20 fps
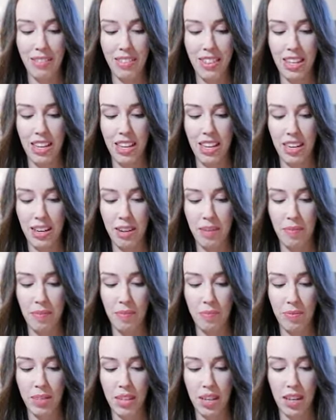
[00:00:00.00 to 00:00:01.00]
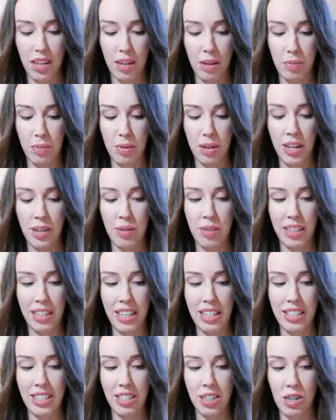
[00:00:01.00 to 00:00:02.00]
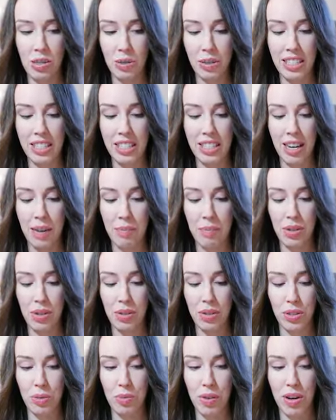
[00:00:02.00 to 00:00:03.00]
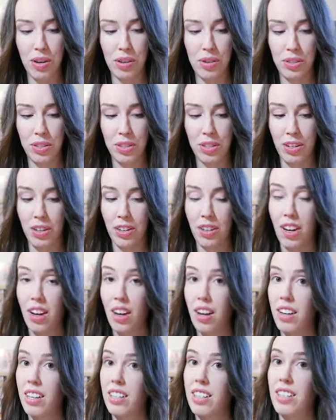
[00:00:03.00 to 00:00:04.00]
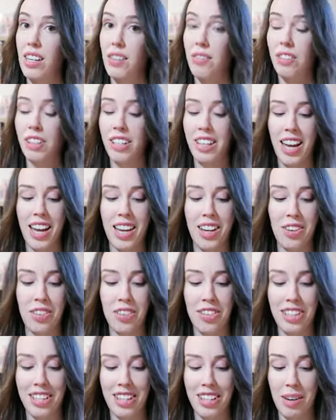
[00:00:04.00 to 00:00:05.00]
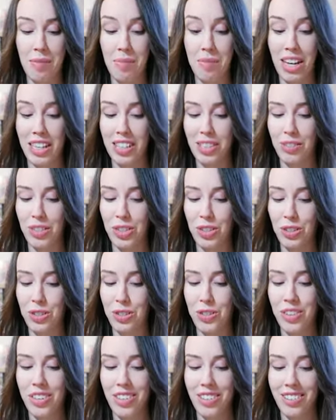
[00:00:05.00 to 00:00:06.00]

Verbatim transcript: the pre-release gold stamp here as well, so definitely hang on to them, that's for sure.